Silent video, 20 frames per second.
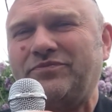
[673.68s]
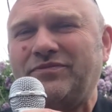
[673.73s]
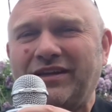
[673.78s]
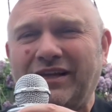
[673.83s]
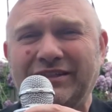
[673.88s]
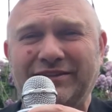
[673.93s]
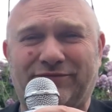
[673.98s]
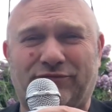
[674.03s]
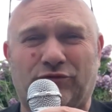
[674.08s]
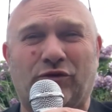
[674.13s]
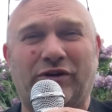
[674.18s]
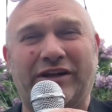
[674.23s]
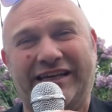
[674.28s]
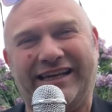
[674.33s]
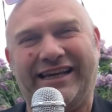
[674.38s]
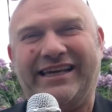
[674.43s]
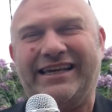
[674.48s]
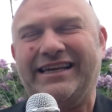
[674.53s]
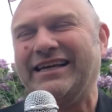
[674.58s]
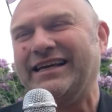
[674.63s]
is
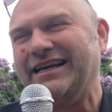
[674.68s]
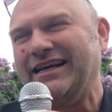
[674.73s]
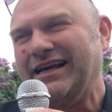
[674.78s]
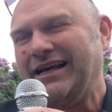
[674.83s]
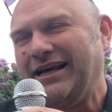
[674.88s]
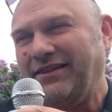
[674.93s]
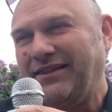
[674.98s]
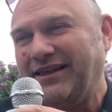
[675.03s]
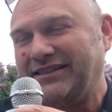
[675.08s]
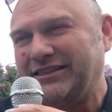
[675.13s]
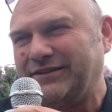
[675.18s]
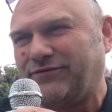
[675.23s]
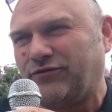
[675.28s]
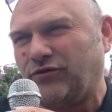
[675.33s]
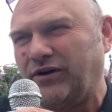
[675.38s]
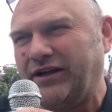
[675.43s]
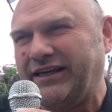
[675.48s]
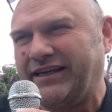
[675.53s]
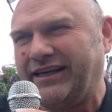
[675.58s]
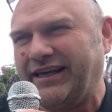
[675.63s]
freaky. This is
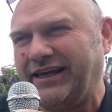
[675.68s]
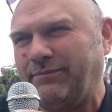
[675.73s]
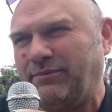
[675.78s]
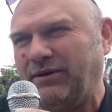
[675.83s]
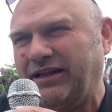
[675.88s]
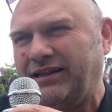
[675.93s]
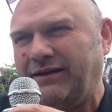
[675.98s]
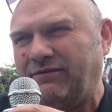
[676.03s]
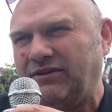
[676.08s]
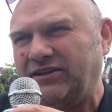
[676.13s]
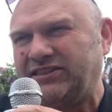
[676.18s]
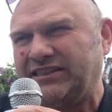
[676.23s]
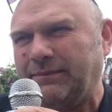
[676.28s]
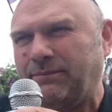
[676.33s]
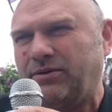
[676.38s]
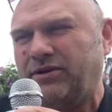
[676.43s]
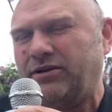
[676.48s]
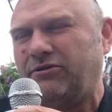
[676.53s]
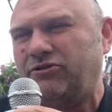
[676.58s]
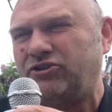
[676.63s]
freaky, but a lovely
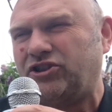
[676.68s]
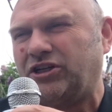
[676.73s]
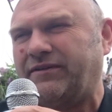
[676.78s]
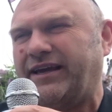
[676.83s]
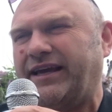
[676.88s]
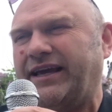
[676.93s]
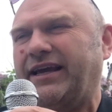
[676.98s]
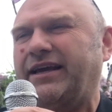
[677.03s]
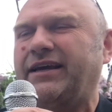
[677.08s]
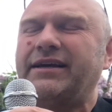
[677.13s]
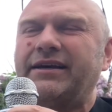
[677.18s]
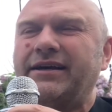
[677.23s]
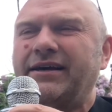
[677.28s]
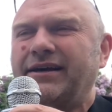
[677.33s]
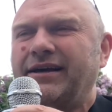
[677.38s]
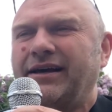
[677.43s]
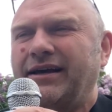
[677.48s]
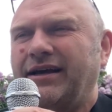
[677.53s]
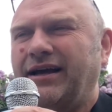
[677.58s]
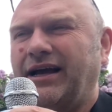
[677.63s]
simple illusion over here.
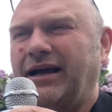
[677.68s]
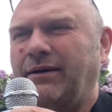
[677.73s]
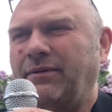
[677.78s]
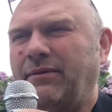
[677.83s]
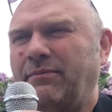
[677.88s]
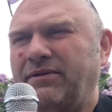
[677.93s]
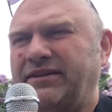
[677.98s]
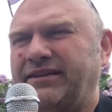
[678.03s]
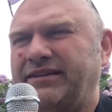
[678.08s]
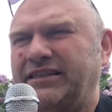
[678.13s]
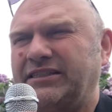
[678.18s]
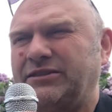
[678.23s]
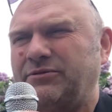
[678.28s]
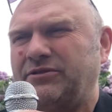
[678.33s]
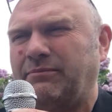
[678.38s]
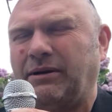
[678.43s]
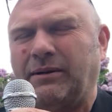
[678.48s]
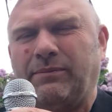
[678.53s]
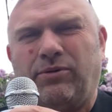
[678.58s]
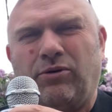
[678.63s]
I remember this was
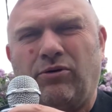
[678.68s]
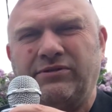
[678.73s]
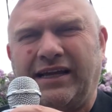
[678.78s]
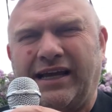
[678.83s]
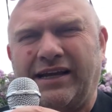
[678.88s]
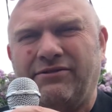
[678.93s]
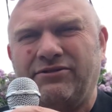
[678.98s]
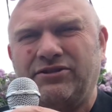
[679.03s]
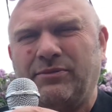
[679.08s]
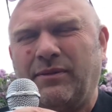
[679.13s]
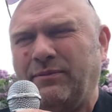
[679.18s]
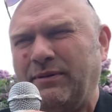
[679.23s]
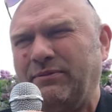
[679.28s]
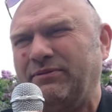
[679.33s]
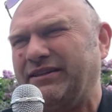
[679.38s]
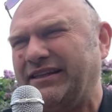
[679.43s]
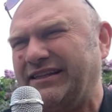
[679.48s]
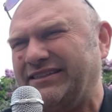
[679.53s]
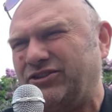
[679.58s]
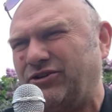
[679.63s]
done by Paul Daniels. Many people
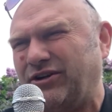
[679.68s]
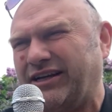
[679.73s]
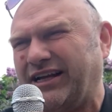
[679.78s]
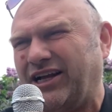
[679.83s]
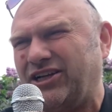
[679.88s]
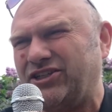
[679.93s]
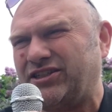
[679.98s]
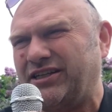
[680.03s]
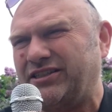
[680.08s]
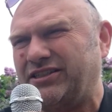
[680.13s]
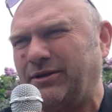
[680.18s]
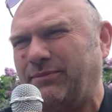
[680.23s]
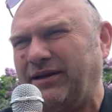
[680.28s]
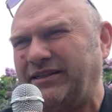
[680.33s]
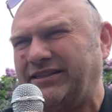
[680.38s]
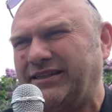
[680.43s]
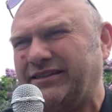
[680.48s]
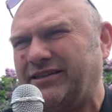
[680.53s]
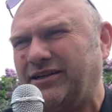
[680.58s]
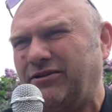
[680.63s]
did this trick actually. So
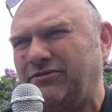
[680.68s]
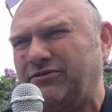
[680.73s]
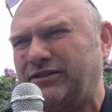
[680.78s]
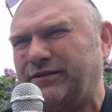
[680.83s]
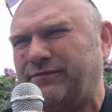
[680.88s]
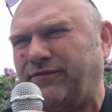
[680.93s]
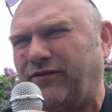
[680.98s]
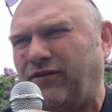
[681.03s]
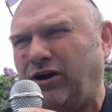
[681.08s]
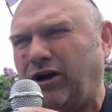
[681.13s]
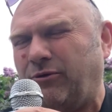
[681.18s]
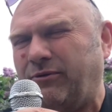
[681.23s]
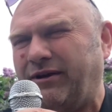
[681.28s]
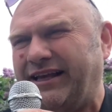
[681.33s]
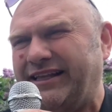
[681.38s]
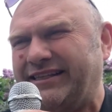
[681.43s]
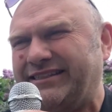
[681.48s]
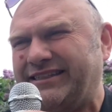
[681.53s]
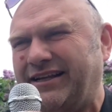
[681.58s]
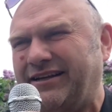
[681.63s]
basically, the girl just fire
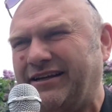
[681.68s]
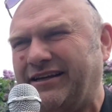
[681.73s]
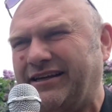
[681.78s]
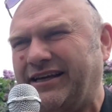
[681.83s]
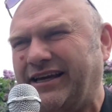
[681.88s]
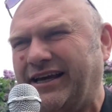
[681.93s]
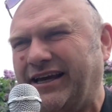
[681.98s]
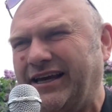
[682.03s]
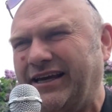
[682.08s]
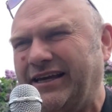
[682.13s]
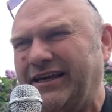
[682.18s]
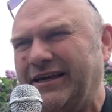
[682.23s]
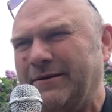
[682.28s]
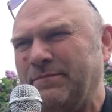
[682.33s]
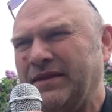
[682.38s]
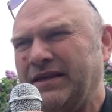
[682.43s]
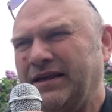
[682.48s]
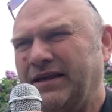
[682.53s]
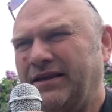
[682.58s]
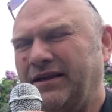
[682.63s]
eating, okay.
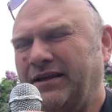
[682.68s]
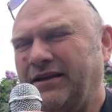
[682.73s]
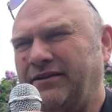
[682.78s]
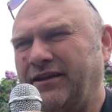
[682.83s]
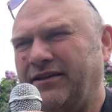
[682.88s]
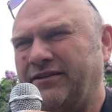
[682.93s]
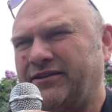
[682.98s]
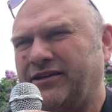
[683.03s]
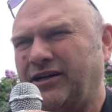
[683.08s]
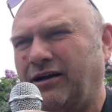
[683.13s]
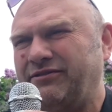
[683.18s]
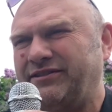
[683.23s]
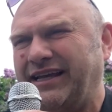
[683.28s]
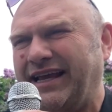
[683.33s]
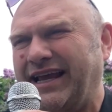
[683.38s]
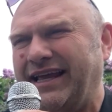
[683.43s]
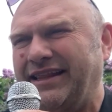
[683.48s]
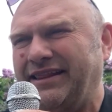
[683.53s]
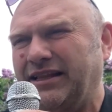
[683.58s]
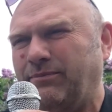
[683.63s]
The other girl's
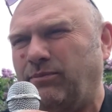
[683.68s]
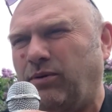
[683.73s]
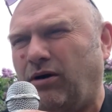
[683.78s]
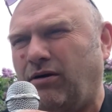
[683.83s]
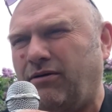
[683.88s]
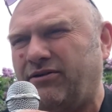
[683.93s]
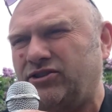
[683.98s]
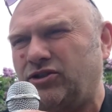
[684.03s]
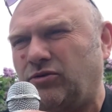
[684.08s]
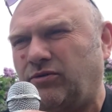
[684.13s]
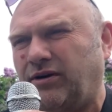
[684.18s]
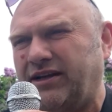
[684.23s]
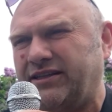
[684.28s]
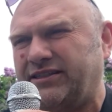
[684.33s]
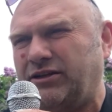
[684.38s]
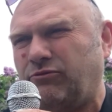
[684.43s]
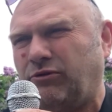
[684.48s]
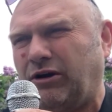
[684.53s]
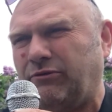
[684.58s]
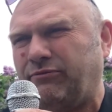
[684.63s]
in the box, all right. You
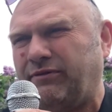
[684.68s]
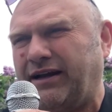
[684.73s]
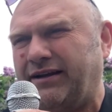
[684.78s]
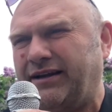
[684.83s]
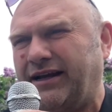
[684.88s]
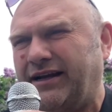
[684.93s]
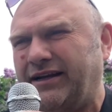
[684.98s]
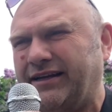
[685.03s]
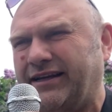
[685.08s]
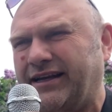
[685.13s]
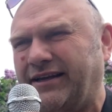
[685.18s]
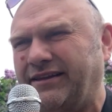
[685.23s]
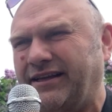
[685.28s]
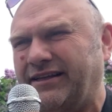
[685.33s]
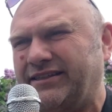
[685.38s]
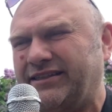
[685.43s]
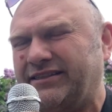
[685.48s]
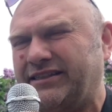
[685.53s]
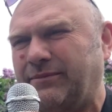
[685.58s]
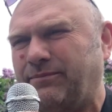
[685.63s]
see right around it, and again they
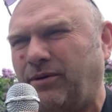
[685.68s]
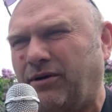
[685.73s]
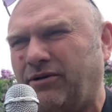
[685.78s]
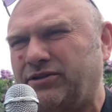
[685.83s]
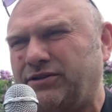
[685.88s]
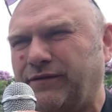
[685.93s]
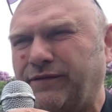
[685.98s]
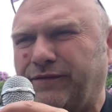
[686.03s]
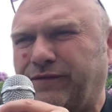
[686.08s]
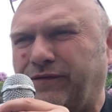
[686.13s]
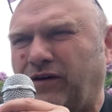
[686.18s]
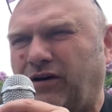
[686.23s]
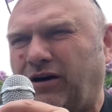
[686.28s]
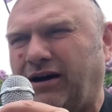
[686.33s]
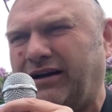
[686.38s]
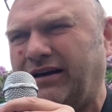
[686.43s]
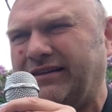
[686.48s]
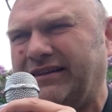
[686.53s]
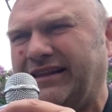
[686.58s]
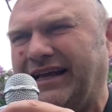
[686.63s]
just set the box on fire
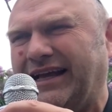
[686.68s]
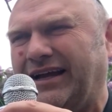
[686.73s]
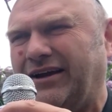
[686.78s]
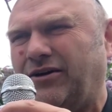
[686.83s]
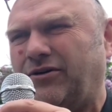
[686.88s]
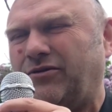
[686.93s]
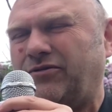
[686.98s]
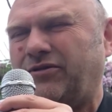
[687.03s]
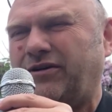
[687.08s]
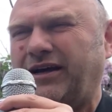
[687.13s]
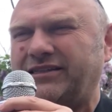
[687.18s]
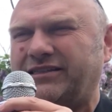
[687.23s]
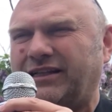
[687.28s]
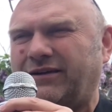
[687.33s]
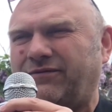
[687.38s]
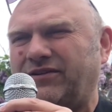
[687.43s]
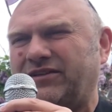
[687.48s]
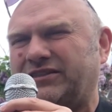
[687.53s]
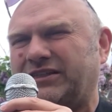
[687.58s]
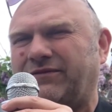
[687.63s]
like that. All right, it's
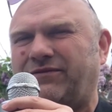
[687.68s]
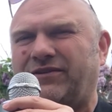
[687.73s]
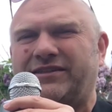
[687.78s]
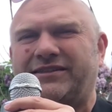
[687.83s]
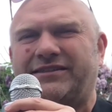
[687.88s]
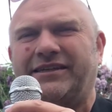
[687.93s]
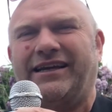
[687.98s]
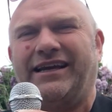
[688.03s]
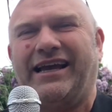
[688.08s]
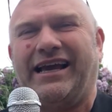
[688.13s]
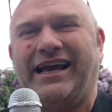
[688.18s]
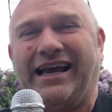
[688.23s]
lovely stuff, isn't it?